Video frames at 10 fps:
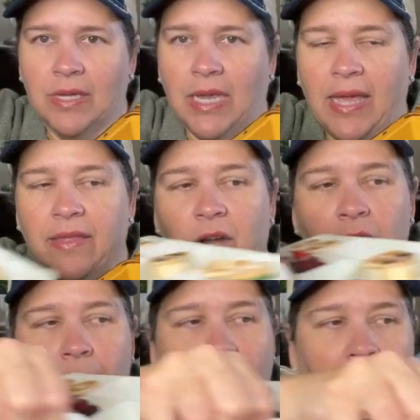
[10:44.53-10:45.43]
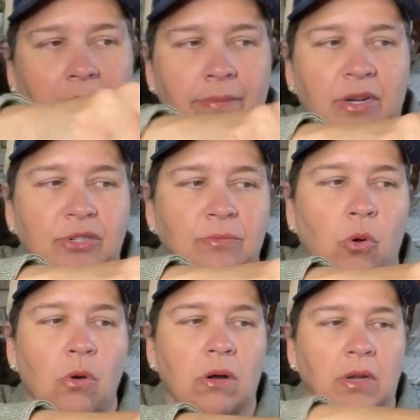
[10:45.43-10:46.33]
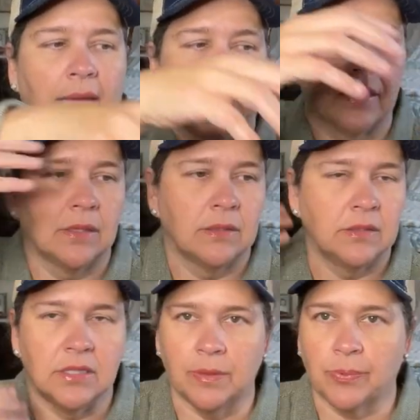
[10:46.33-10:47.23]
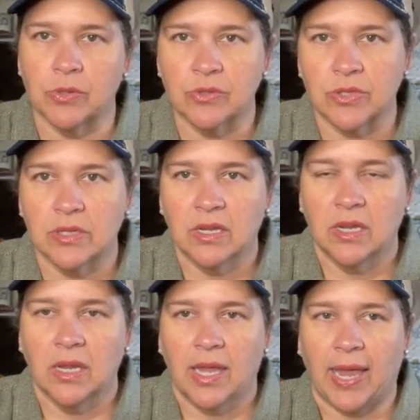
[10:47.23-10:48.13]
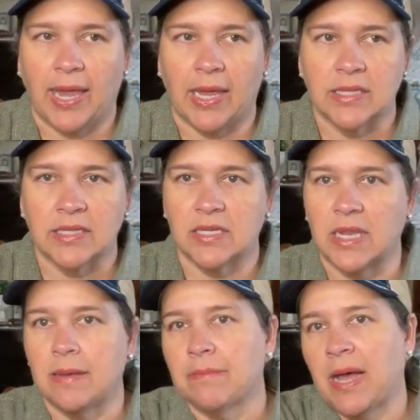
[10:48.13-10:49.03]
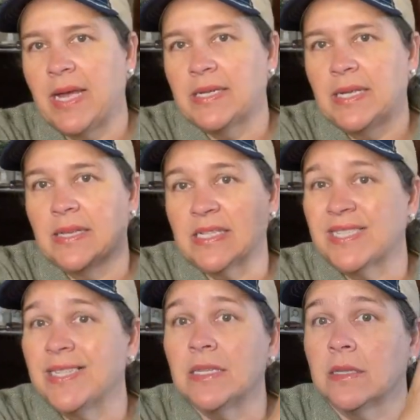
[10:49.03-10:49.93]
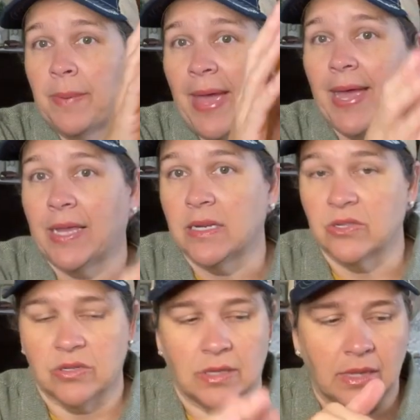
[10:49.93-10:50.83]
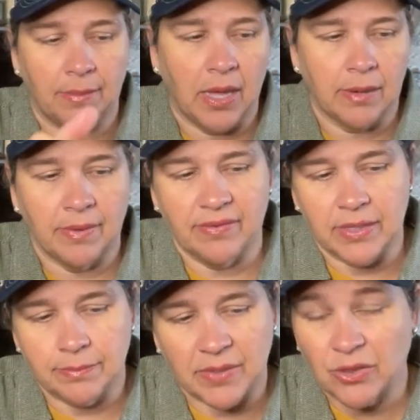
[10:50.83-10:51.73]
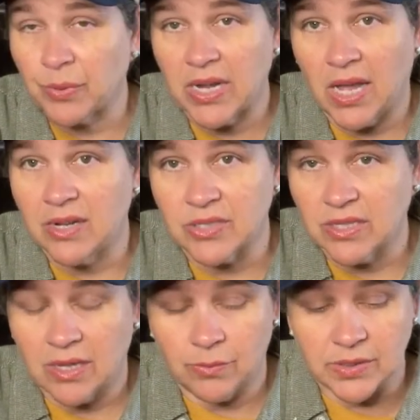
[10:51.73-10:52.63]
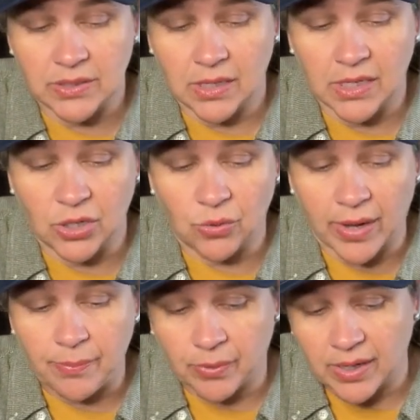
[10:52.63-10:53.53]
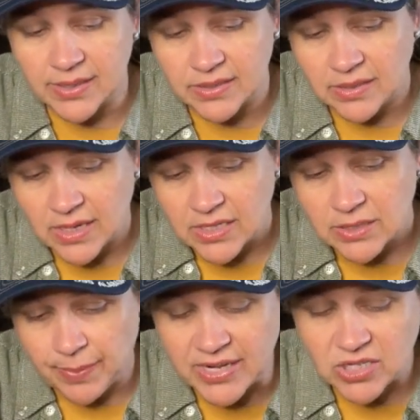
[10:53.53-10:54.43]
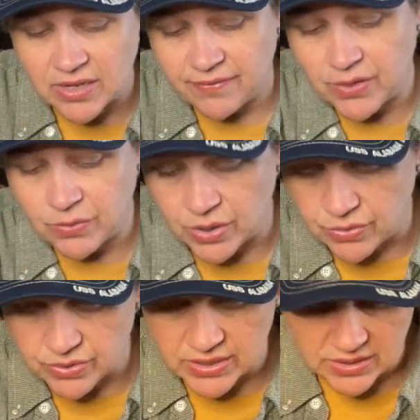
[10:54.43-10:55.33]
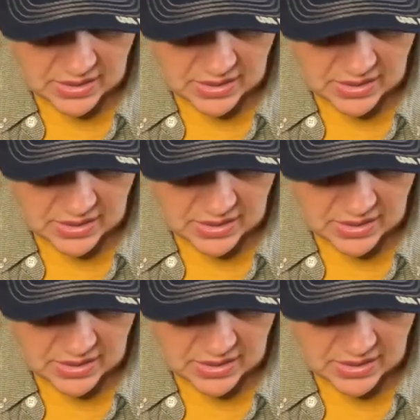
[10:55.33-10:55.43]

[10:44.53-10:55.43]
And then on the bottom, there's more like zippers. and seam binding that's still in the package in the bottom of it. But $3 I thought was a great price, especially if you use this